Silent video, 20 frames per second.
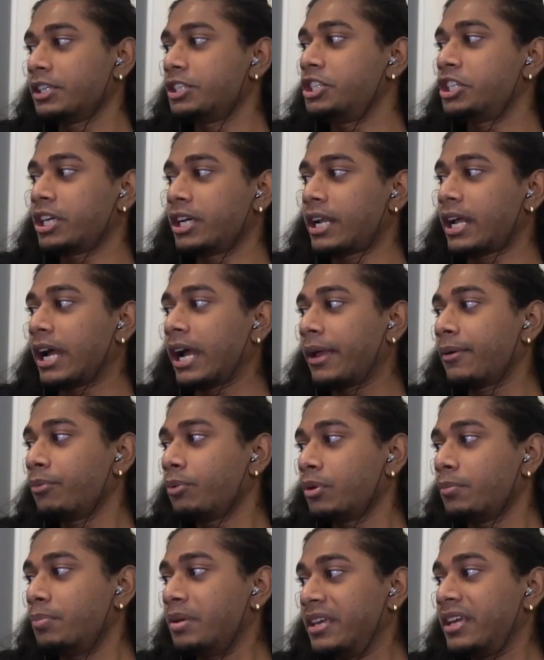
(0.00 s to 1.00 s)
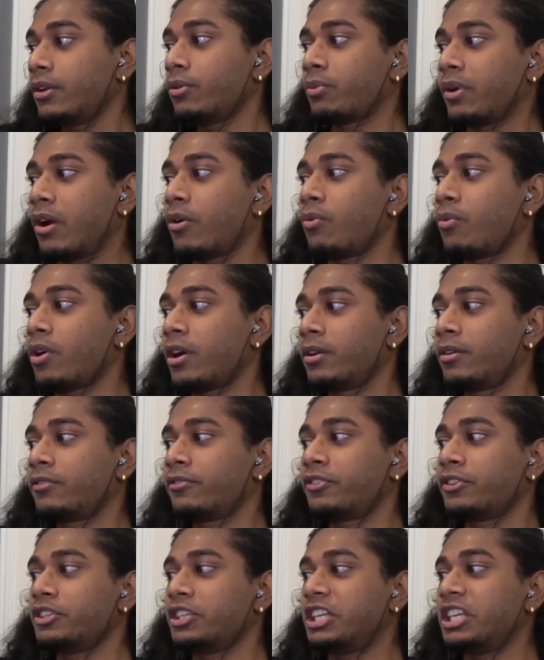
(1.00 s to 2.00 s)
Legit, I would be in Route one
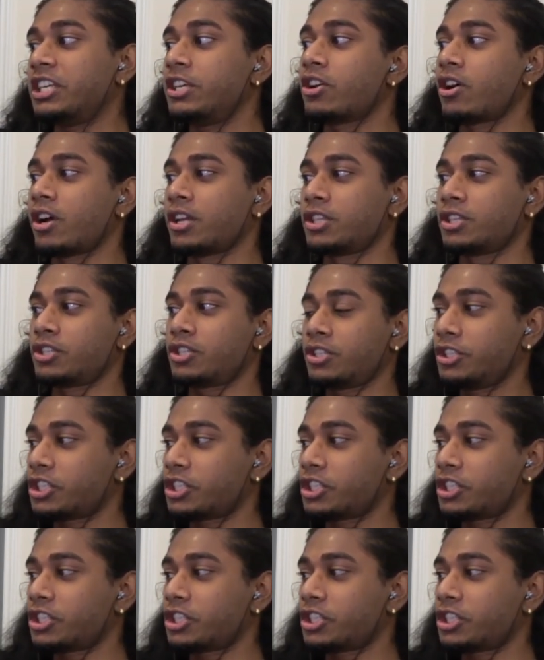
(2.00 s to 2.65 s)
for eons,